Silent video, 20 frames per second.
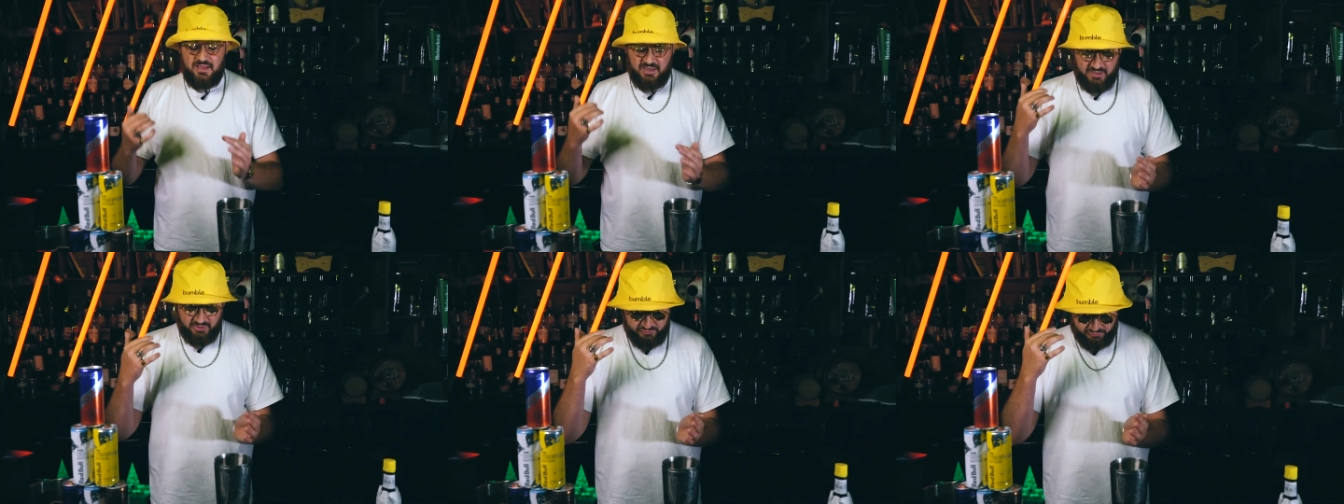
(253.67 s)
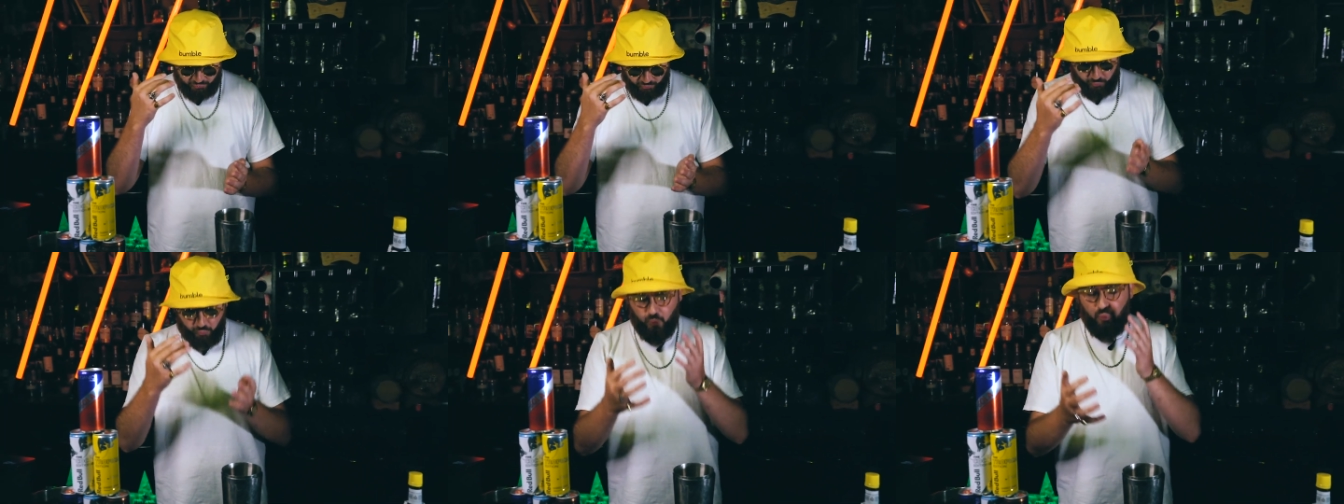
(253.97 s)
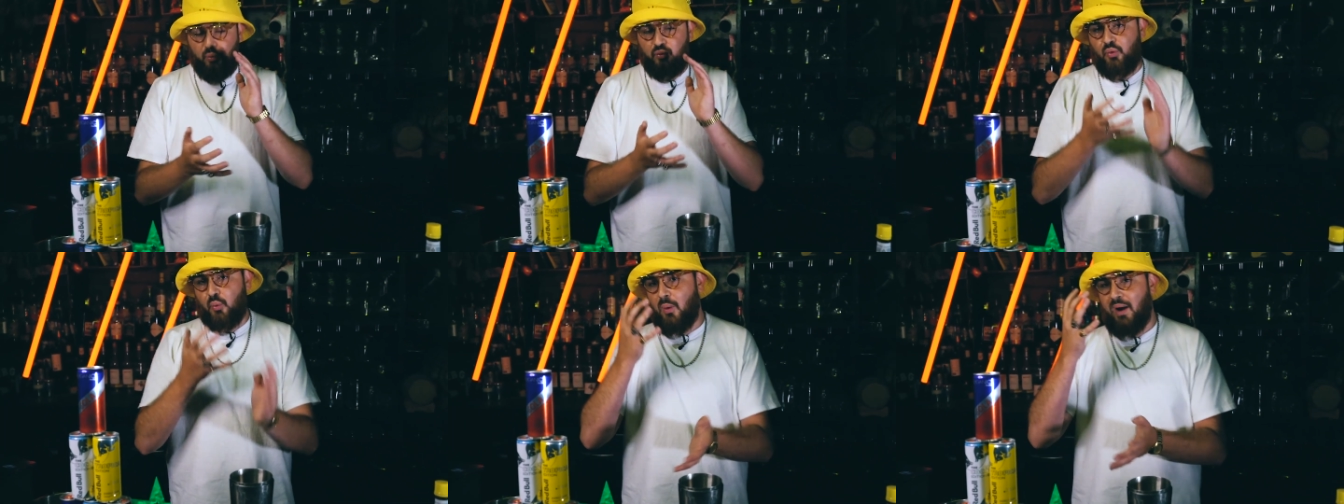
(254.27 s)
It's got
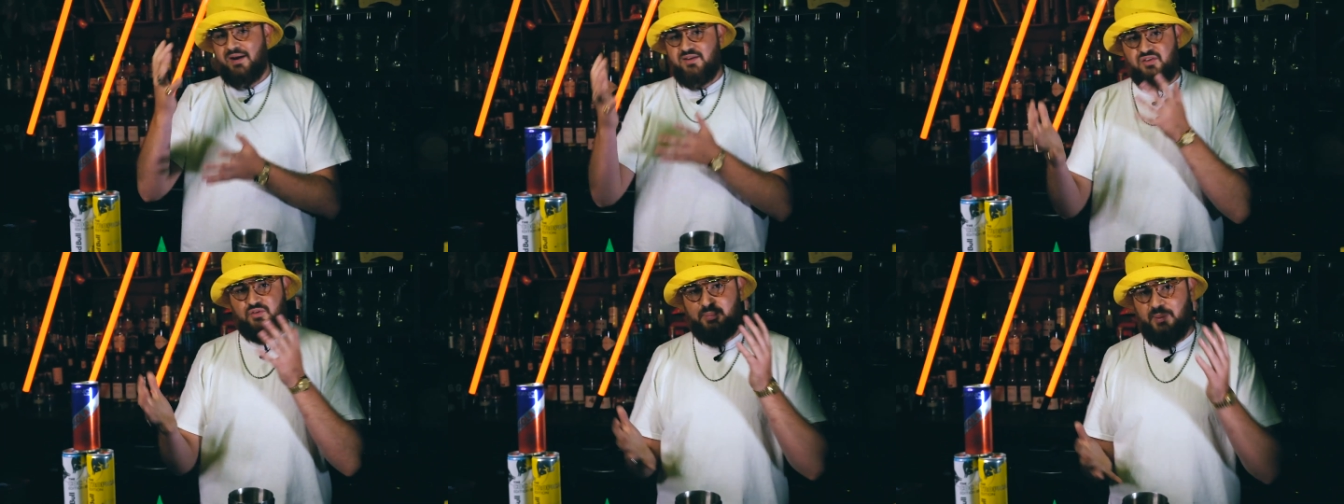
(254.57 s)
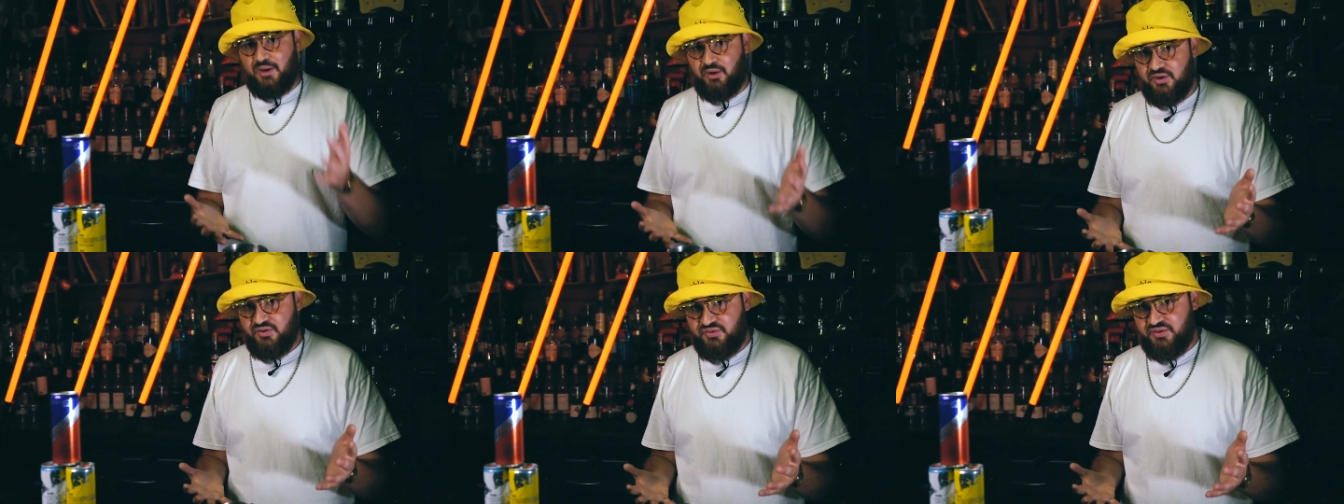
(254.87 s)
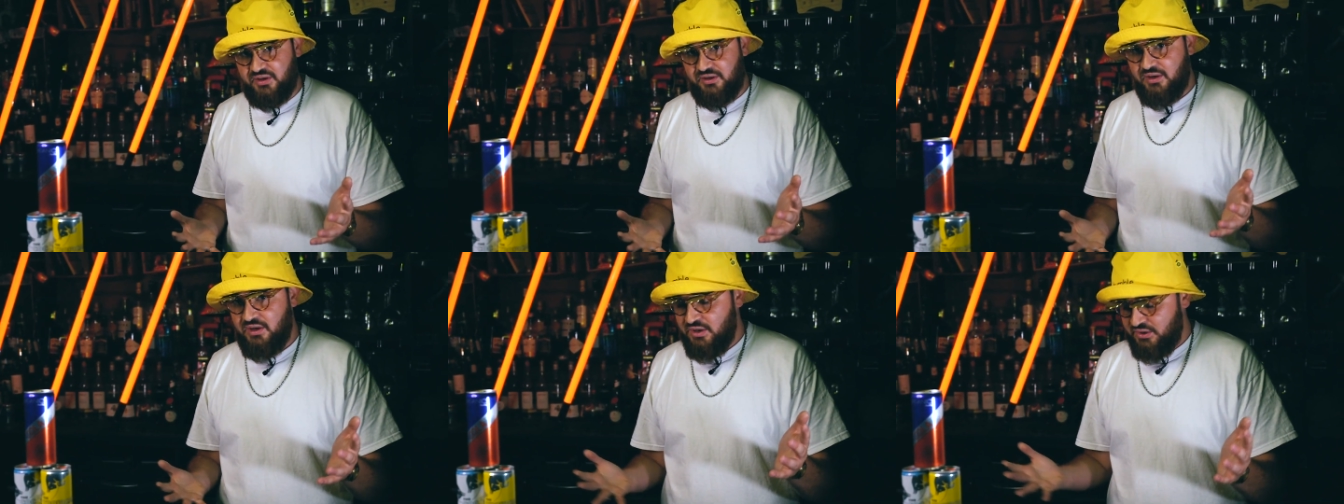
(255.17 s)
all the white spirits
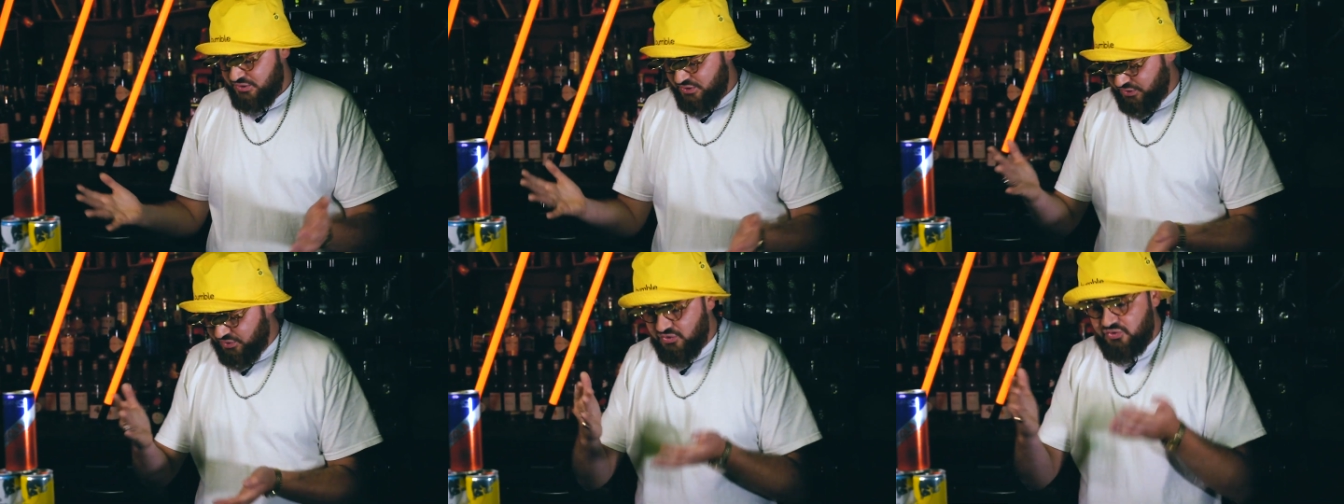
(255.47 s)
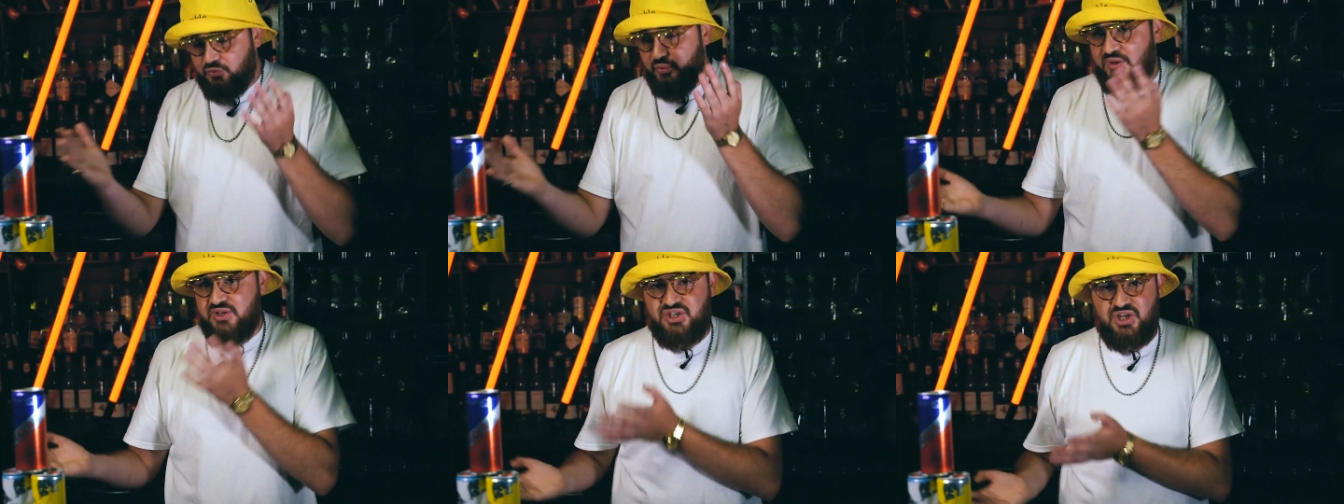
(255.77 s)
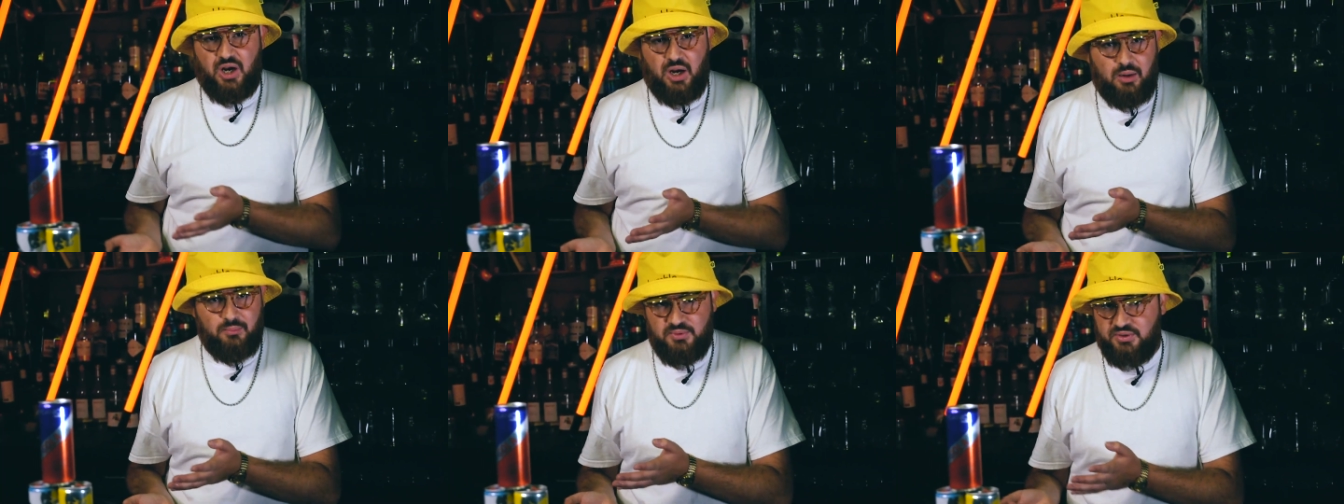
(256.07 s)
in. You can switch it
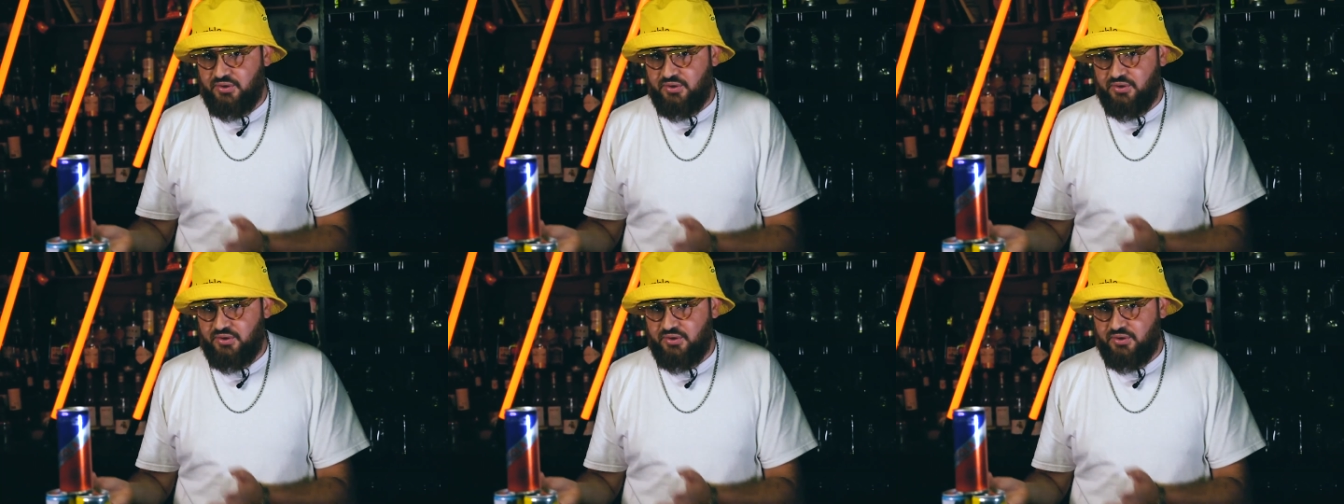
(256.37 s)
up.